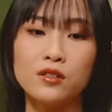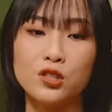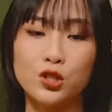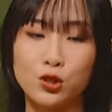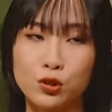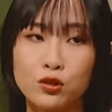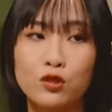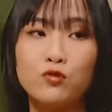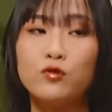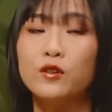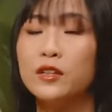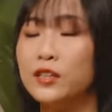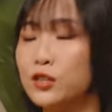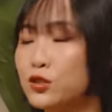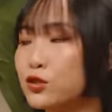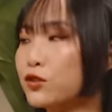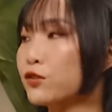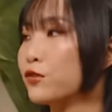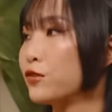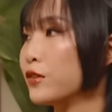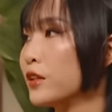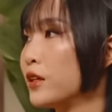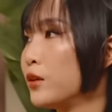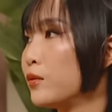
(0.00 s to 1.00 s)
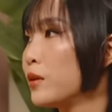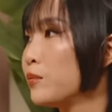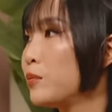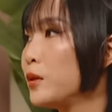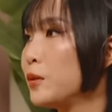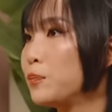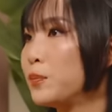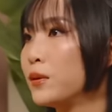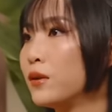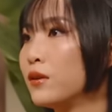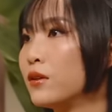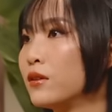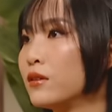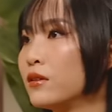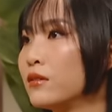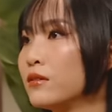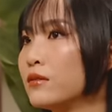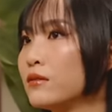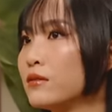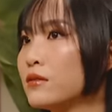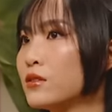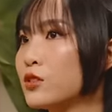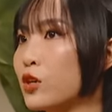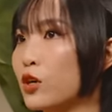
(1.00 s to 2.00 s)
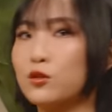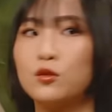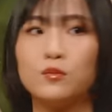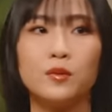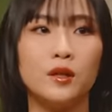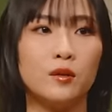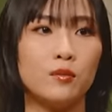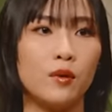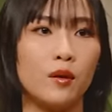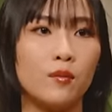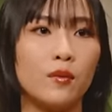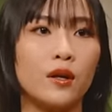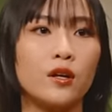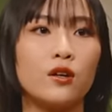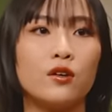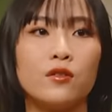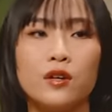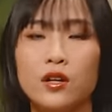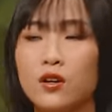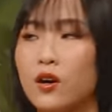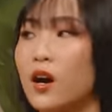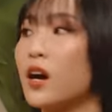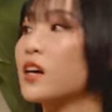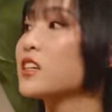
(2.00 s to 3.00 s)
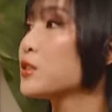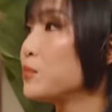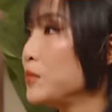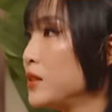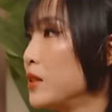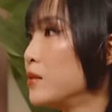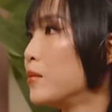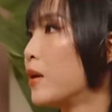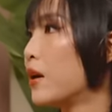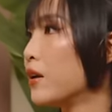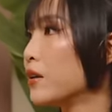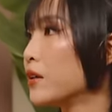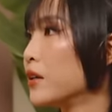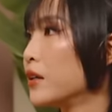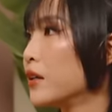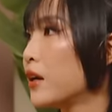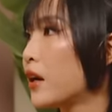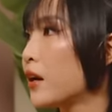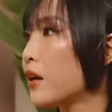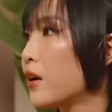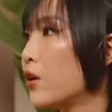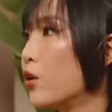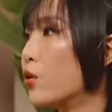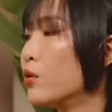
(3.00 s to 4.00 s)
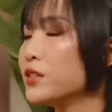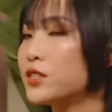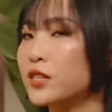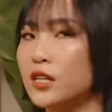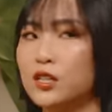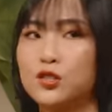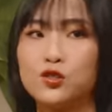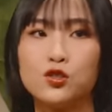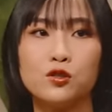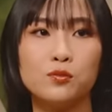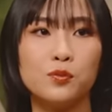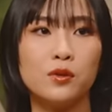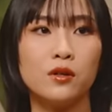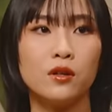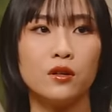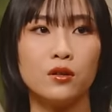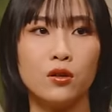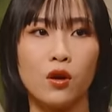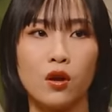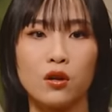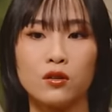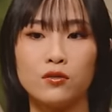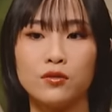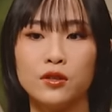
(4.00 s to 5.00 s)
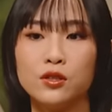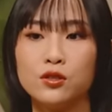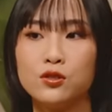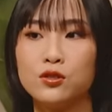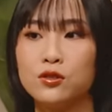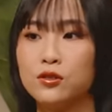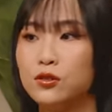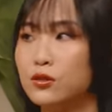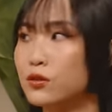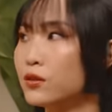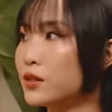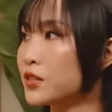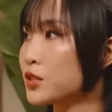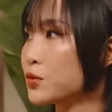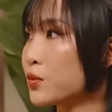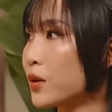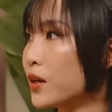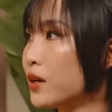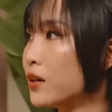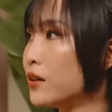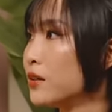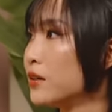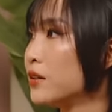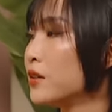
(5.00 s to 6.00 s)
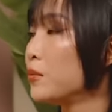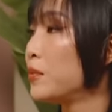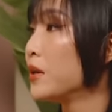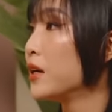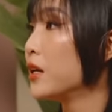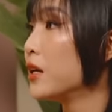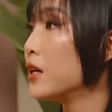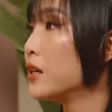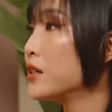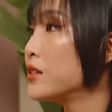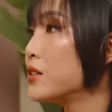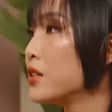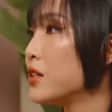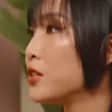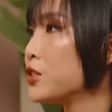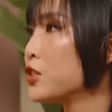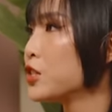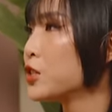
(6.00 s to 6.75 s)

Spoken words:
truthfully, when people talk to me about my career, ask me about it, I always attribute a lot of it to you as well in the beginning stages,